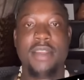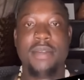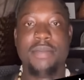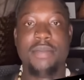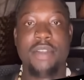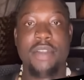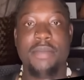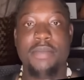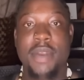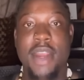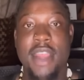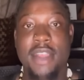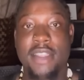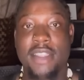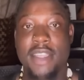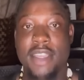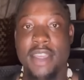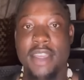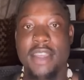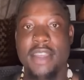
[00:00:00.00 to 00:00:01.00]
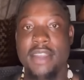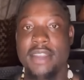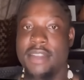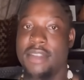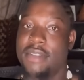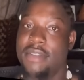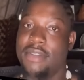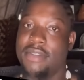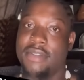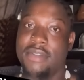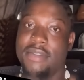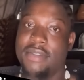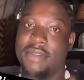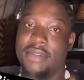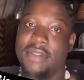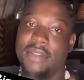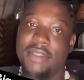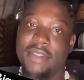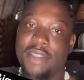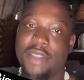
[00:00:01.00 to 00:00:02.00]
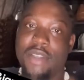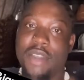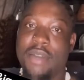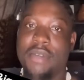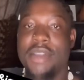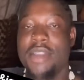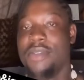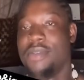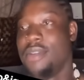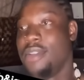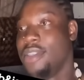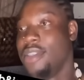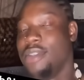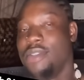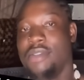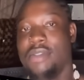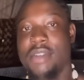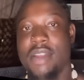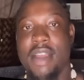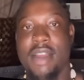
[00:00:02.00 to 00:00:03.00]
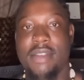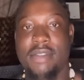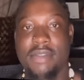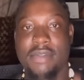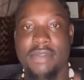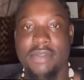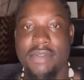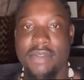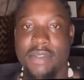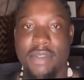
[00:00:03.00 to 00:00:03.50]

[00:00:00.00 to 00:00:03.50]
But it be like say this one what you want to do now,